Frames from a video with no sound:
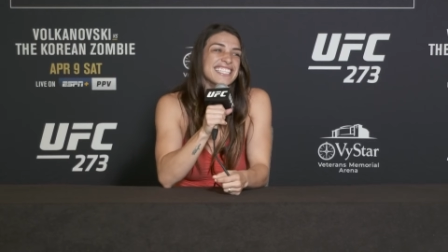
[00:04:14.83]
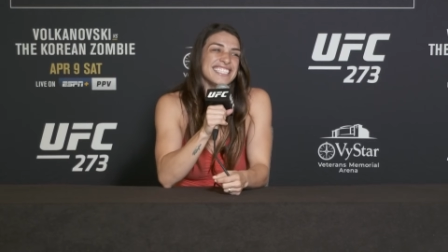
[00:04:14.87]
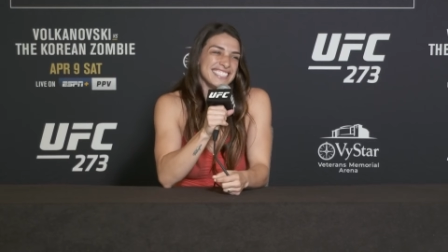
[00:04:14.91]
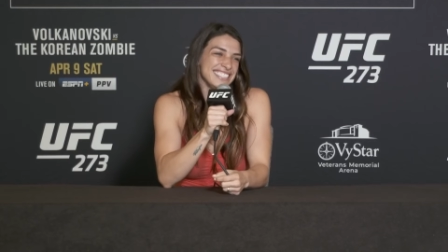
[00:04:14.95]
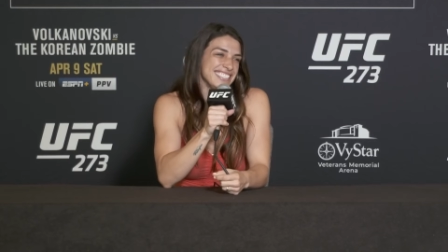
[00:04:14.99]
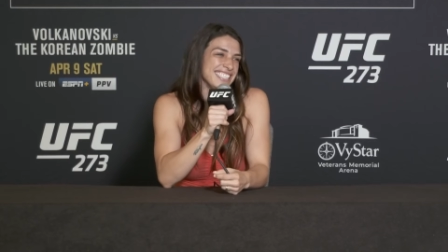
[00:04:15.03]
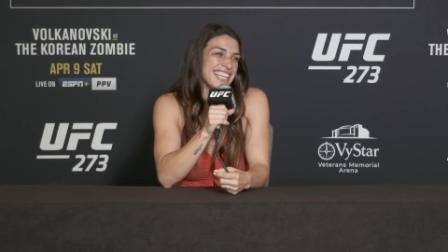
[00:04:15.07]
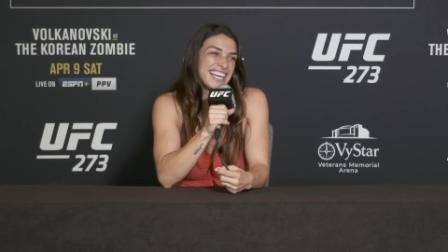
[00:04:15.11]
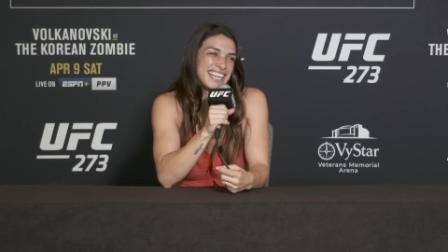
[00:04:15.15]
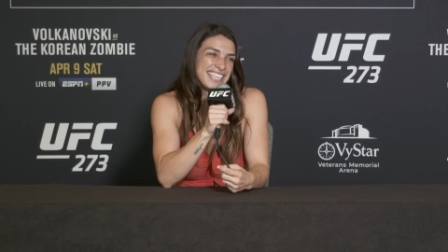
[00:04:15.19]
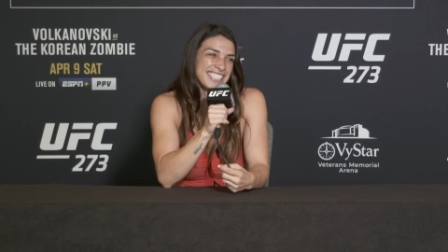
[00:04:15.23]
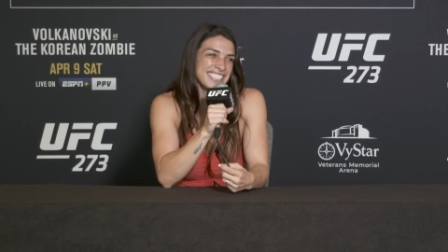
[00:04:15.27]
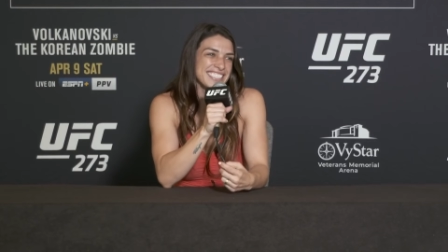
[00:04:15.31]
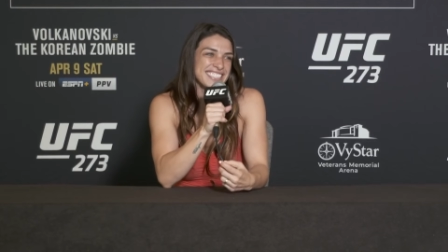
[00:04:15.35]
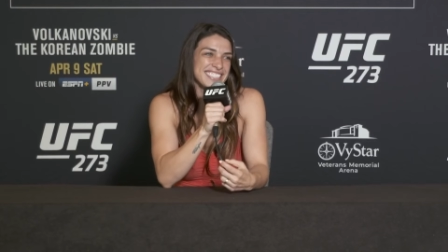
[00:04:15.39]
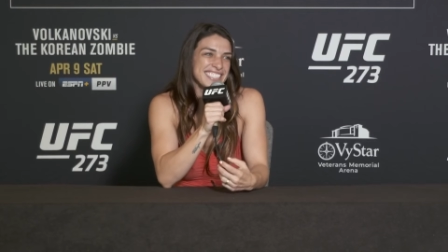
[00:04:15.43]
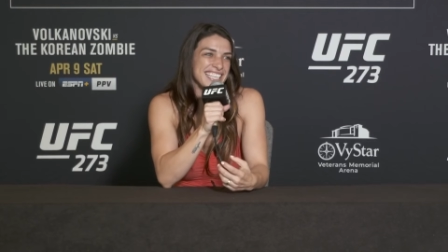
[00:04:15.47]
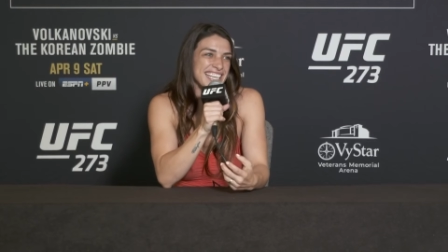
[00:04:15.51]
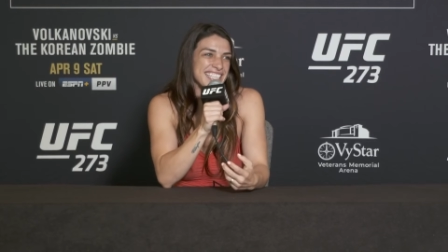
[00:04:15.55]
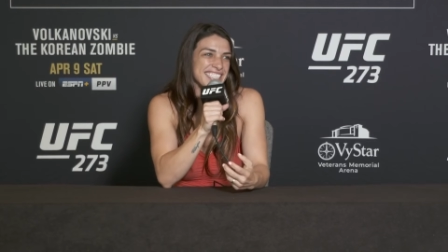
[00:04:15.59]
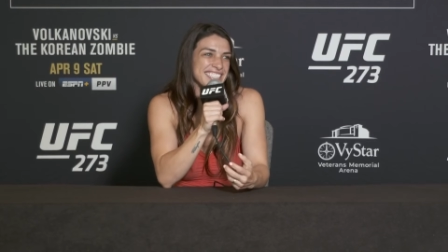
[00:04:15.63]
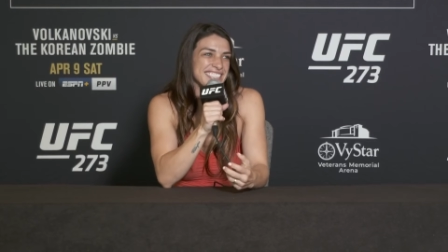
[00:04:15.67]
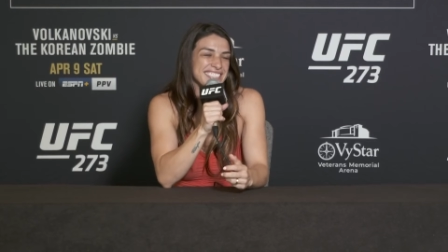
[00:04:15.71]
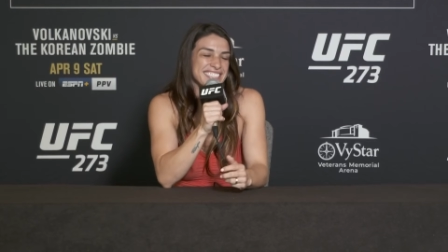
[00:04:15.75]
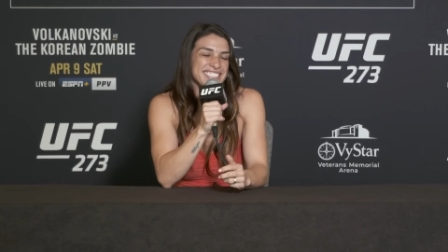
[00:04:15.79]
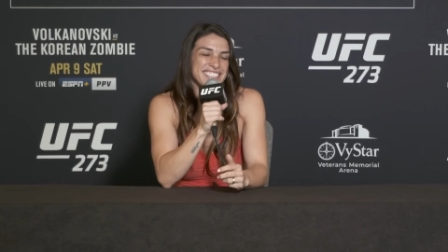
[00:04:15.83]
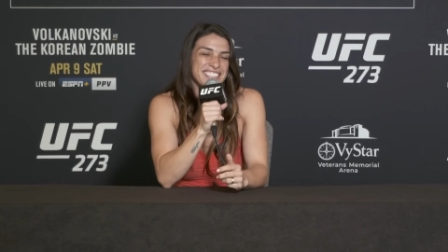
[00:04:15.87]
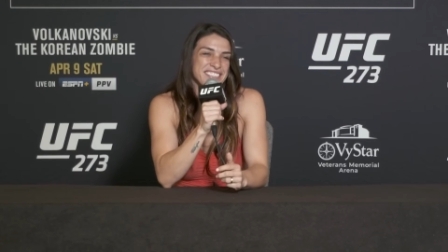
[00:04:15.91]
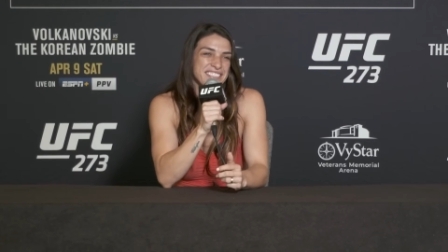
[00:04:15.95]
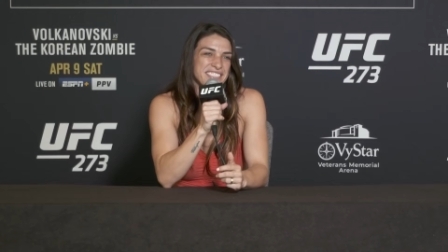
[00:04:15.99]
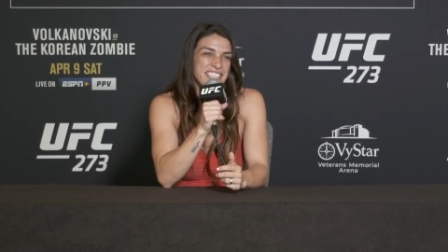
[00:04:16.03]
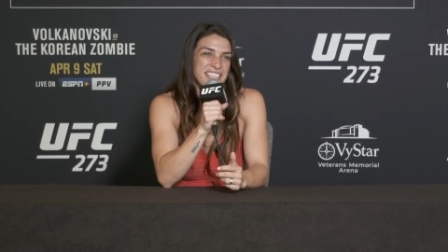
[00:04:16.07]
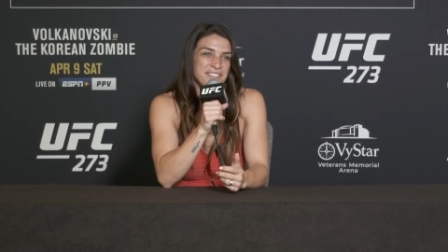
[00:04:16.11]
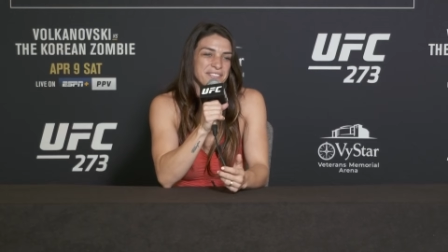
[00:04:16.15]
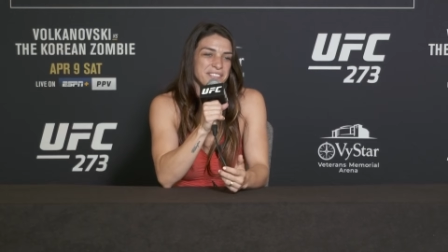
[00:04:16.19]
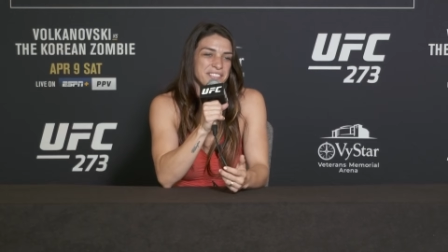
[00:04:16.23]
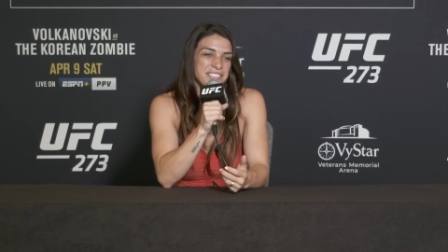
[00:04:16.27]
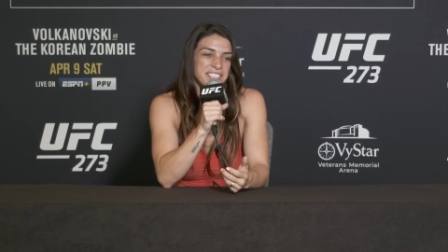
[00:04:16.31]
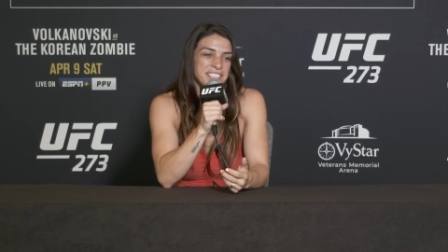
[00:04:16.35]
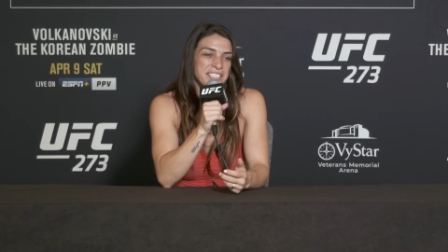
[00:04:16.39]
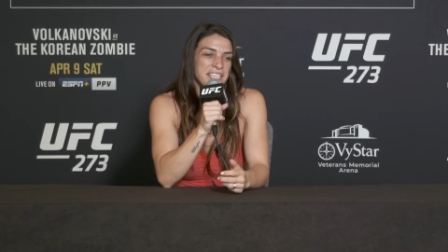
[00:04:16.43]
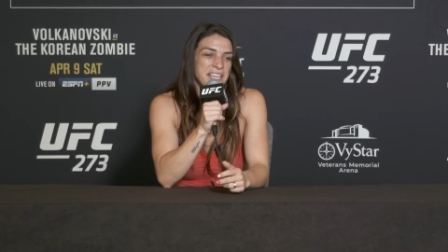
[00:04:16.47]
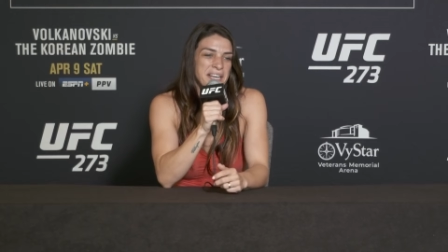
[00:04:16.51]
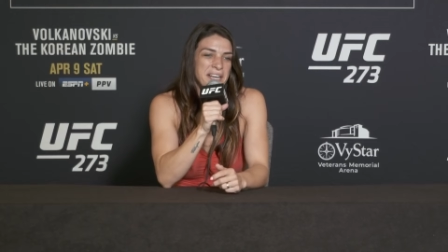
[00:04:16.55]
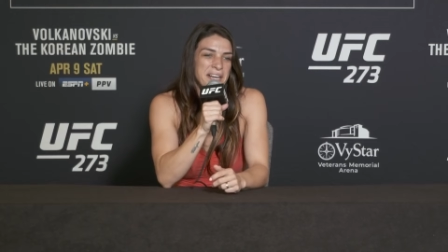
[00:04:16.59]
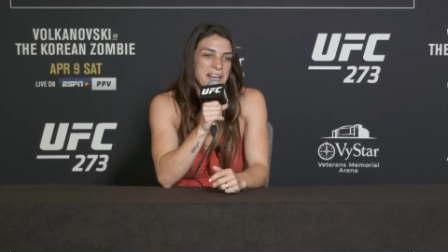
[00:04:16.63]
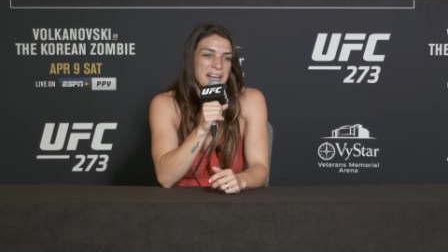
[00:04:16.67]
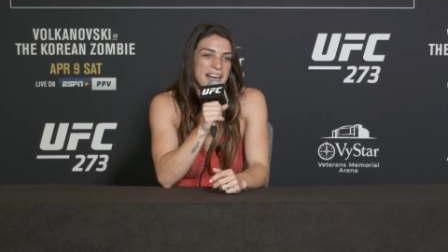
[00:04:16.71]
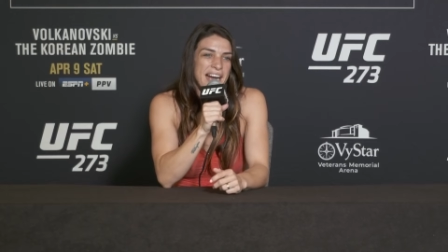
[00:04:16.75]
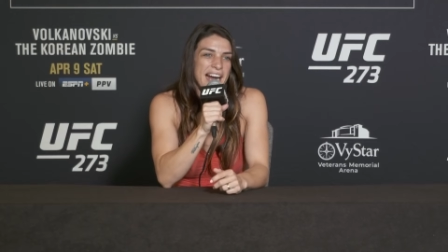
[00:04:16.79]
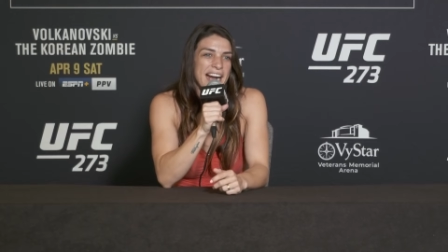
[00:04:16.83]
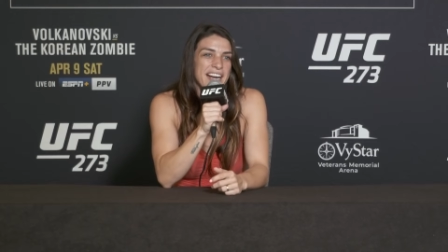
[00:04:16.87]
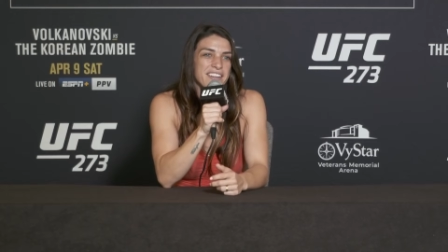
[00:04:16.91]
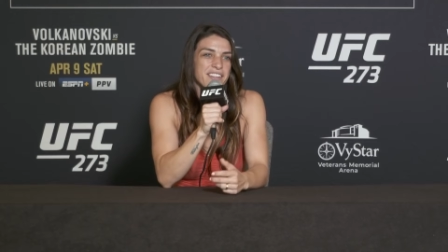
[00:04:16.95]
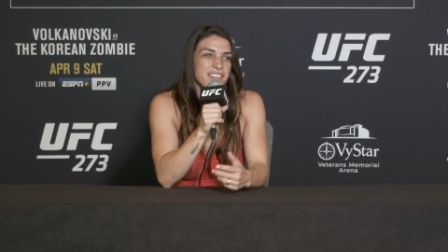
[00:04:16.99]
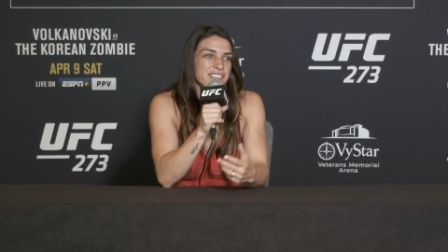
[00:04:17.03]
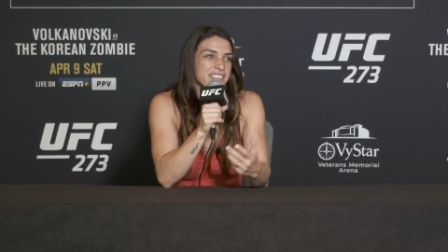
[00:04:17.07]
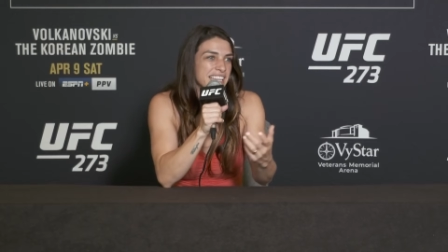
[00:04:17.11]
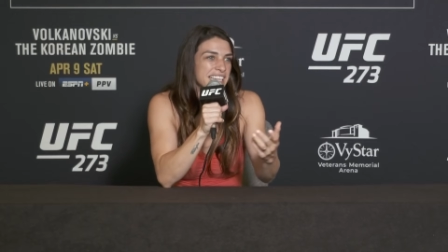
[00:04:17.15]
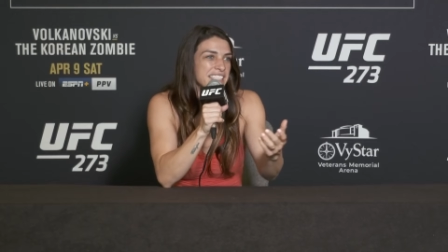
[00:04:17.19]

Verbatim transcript: Yeah, exactly. Definitely, I don't.